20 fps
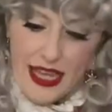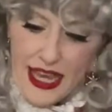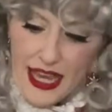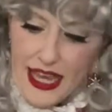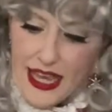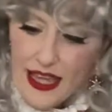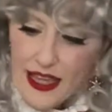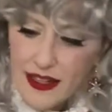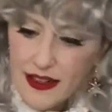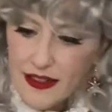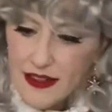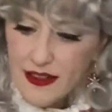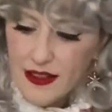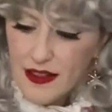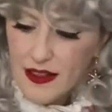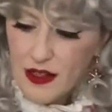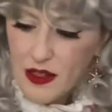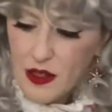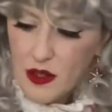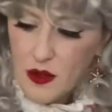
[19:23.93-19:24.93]
can,
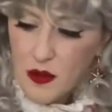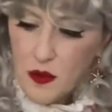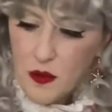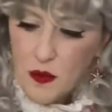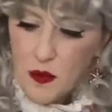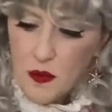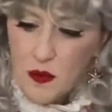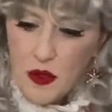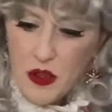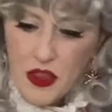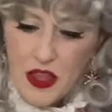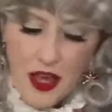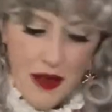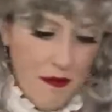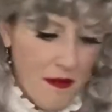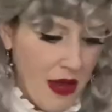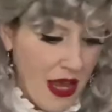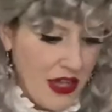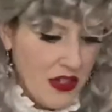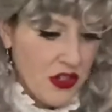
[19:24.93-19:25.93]
with that
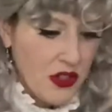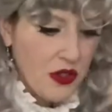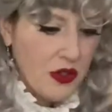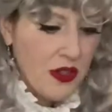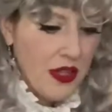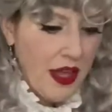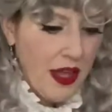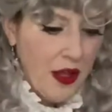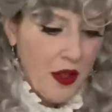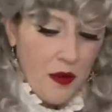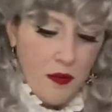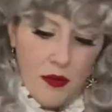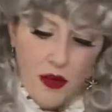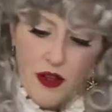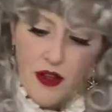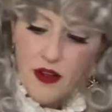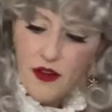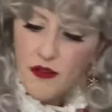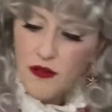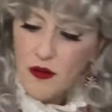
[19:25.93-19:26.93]
magical help
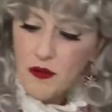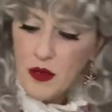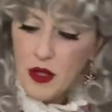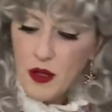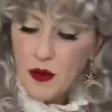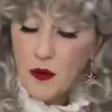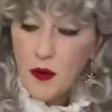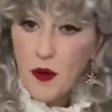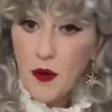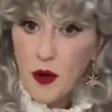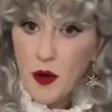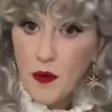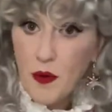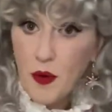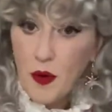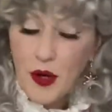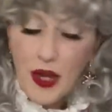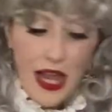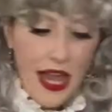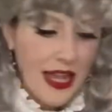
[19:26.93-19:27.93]
from the Aurora
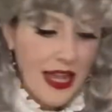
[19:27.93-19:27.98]
Borealis.